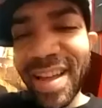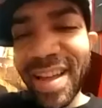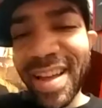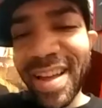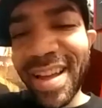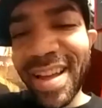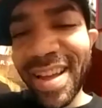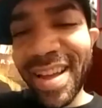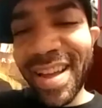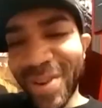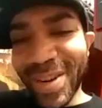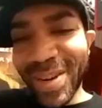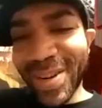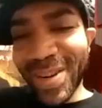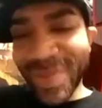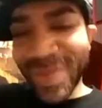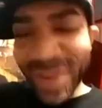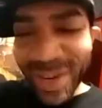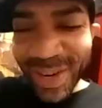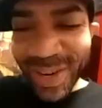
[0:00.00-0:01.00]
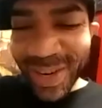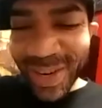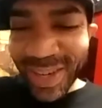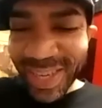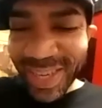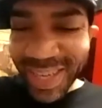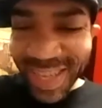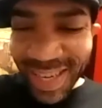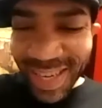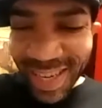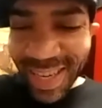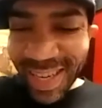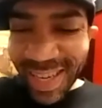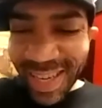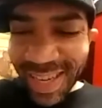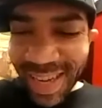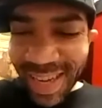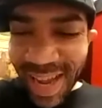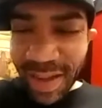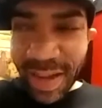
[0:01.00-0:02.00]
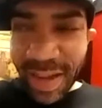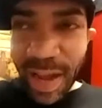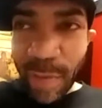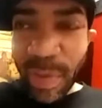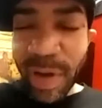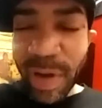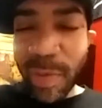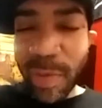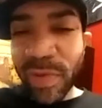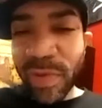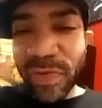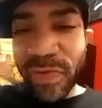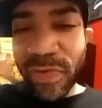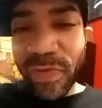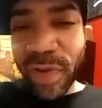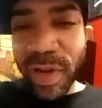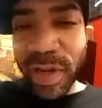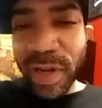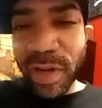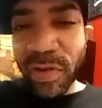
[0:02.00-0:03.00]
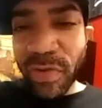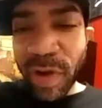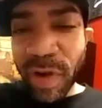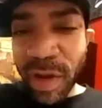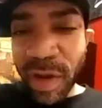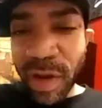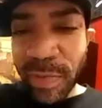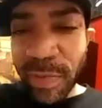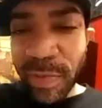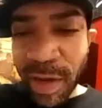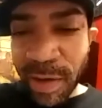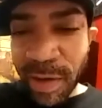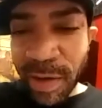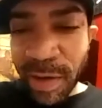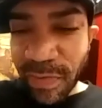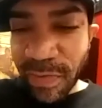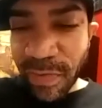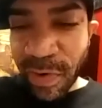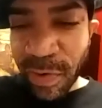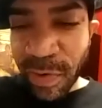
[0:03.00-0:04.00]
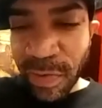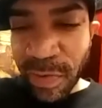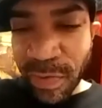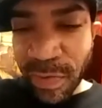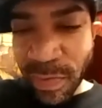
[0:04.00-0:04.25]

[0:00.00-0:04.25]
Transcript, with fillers: word, word. Hell yeah, I'm about to motherfucking grub, yo, in the fruit.